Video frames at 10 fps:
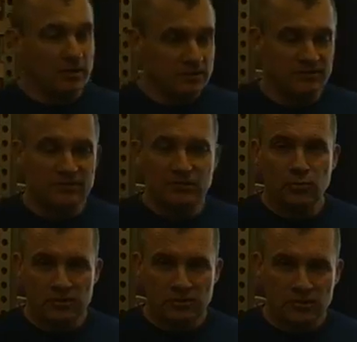This is
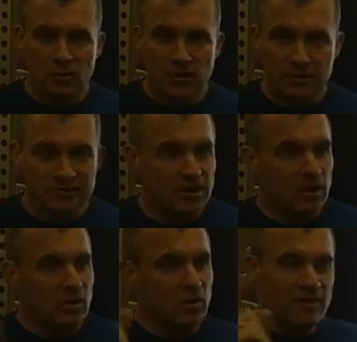what you don't want to say.
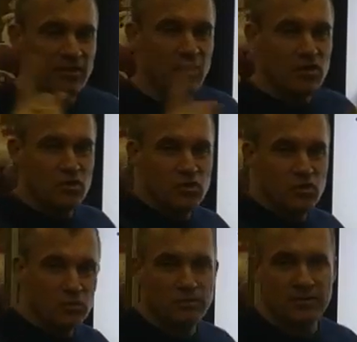Oh, I thought you
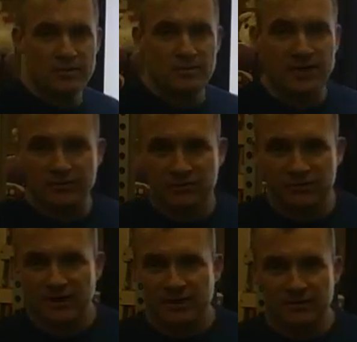were bringing the banner
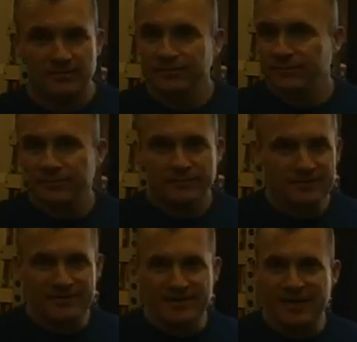stand.
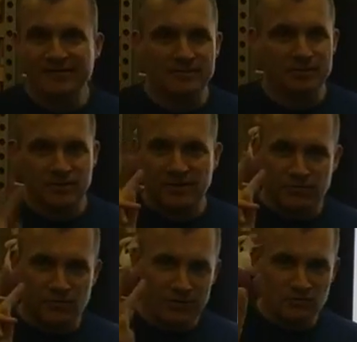That simple. If
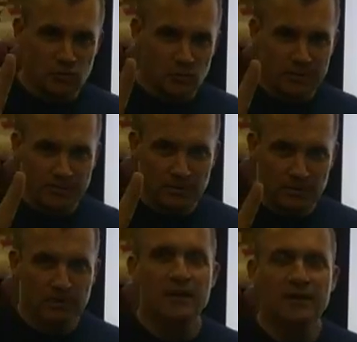you have two
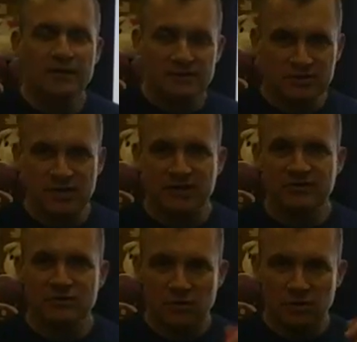people, the
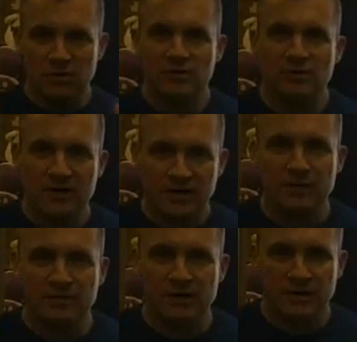chances are it
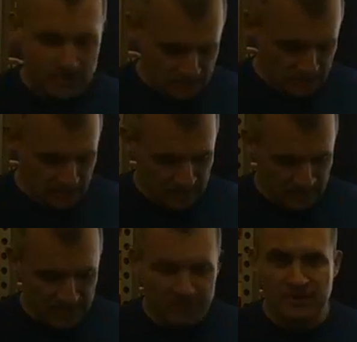can
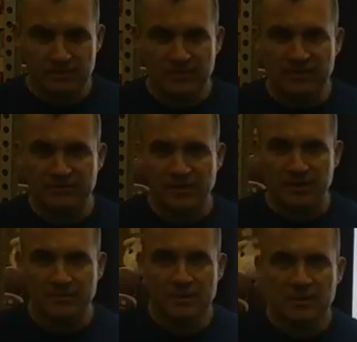be messed up.
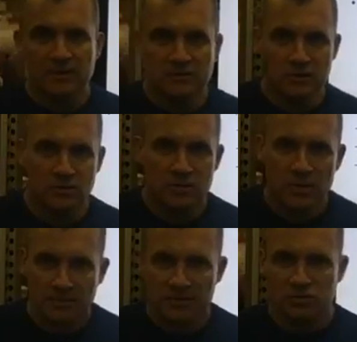So
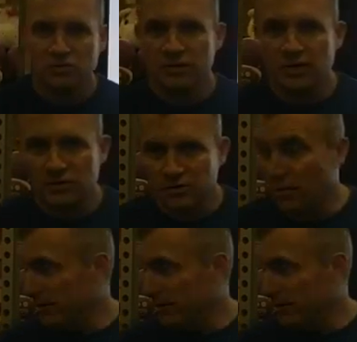make sure that you don't